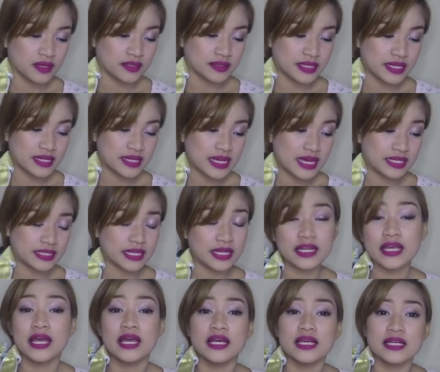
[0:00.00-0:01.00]
Tayo natin.
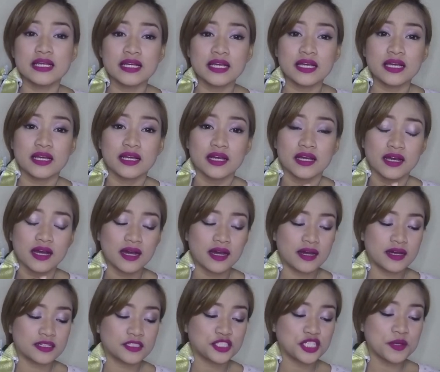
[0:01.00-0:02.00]

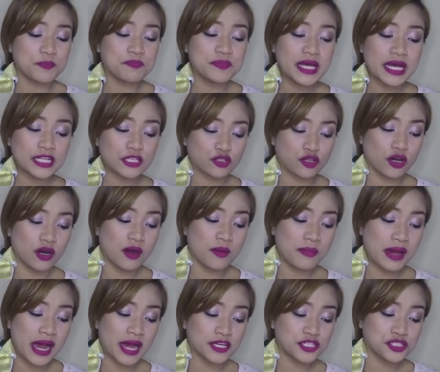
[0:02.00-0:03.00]
Trip.com
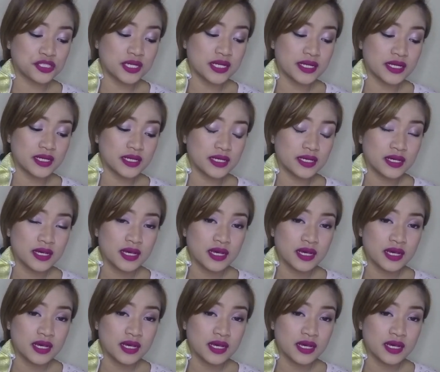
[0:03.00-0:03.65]
actually,